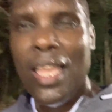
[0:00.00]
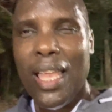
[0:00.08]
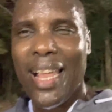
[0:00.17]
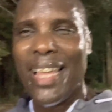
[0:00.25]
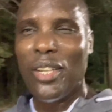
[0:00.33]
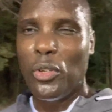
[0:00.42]

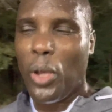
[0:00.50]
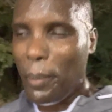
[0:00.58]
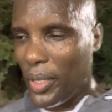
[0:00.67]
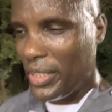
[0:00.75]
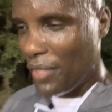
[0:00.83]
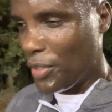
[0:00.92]
I don't know
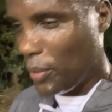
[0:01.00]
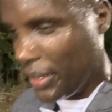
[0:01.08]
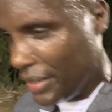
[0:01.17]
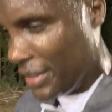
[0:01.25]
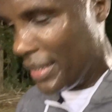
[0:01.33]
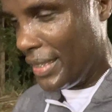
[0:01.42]
about everyone,
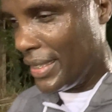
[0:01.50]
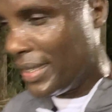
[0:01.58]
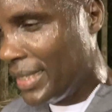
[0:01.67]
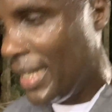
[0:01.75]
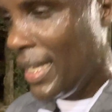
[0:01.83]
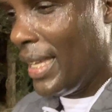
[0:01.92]

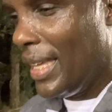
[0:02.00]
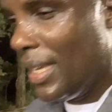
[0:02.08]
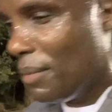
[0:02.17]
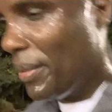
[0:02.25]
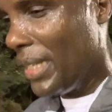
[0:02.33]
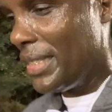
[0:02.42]

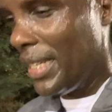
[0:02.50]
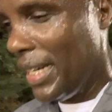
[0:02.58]
but